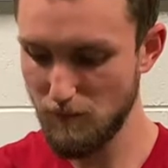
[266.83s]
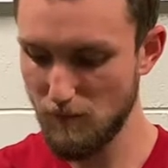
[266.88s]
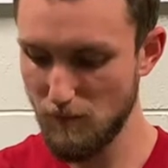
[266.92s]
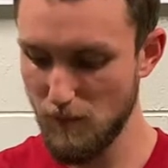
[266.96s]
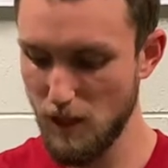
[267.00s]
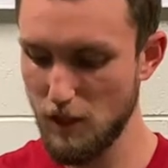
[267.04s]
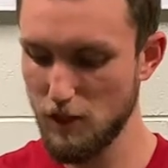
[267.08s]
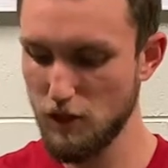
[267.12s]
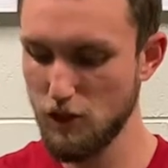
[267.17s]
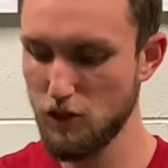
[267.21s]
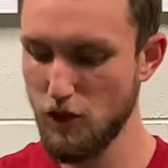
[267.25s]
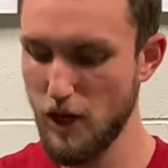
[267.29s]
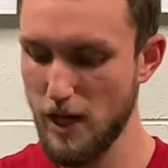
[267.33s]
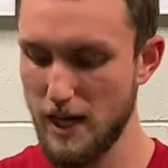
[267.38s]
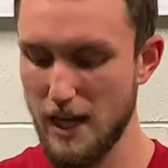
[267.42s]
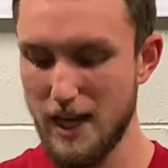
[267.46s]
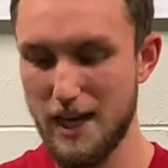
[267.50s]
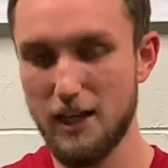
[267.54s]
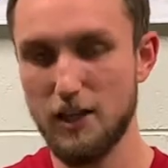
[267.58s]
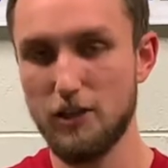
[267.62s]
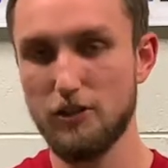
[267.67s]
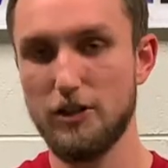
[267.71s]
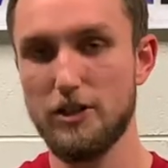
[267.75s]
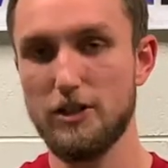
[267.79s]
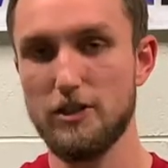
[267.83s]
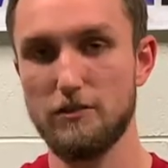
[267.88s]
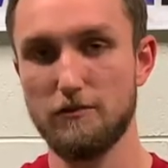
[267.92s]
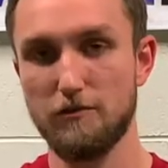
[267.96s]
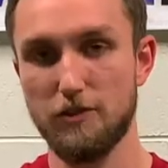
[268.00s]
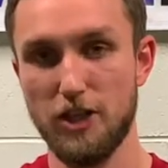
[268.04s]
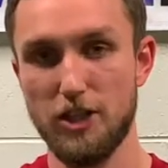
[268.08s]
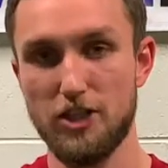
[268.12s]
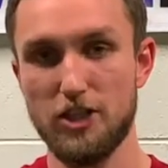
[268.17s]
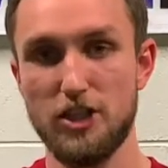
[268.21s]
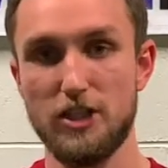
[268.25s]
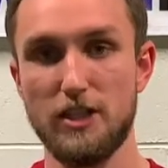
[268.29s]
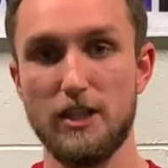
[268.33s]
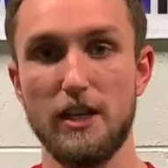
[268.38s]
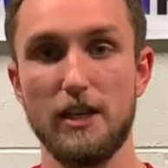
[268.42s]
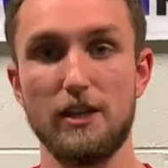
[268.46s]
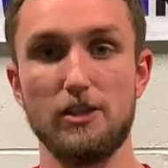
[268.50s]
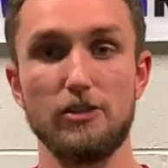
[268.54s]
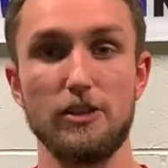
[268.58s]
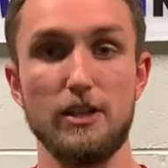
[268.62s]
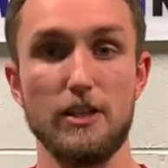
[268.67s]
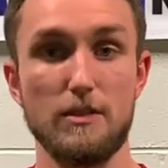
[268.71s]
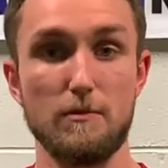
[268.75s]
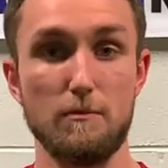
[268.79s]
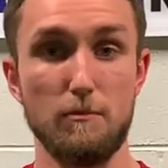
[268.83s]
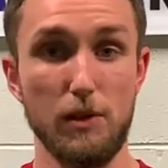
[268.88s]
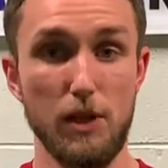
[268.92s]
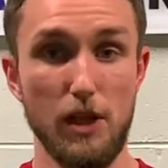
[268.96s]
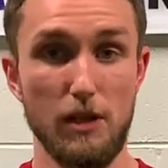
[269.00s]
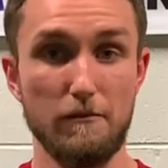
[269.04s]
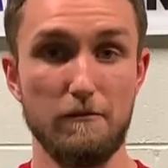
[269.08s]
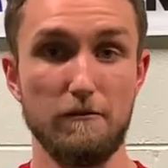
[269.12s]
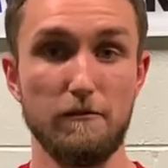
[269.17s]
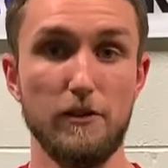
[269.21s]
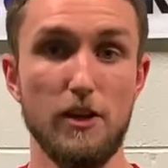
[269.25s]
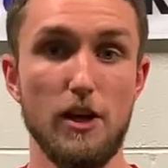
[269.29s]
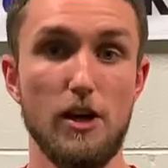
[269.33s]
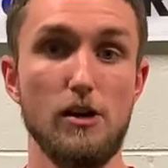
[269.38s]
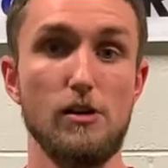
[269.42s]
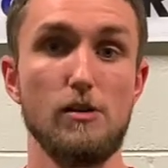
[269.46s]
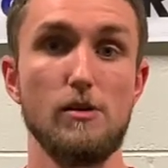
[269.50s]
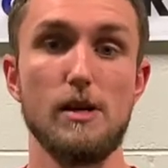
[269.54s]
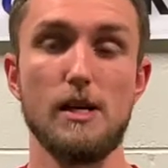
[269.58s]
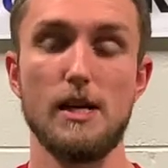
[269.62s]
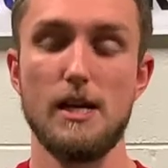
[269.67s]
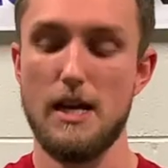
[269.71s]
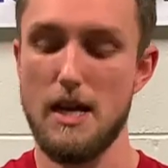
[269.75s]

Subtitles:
to try to increase friction, increase blood flow,